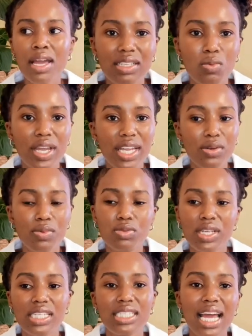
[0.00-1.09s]
the way in which we
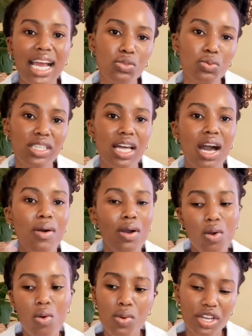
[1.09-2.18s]
interact with our
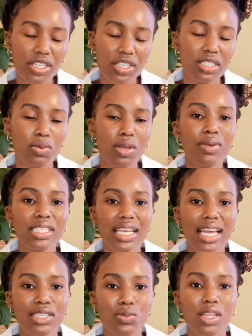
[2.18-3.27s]
co-workers the way we
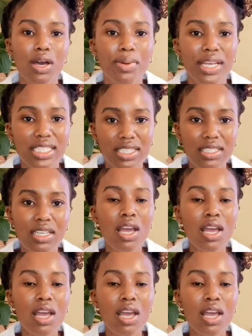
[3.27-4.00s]
interact with our patients